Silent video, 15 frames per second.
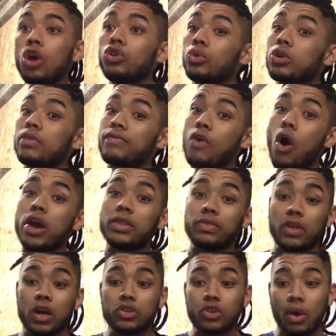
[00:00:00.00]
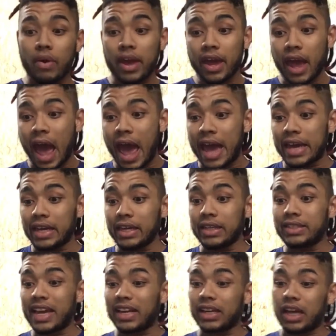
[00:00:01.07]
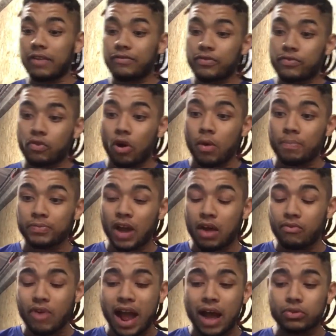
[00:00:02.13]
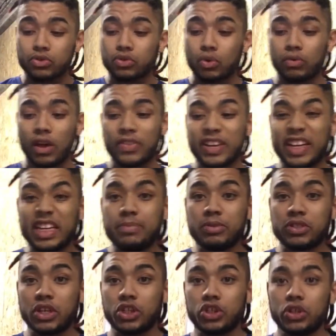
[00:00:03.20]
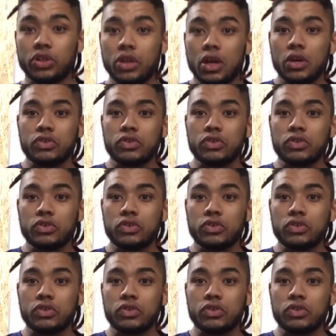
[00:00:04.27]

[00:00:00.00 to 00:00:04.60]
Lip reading: you're going to find that doing a deadlift from around sort of like the knee position,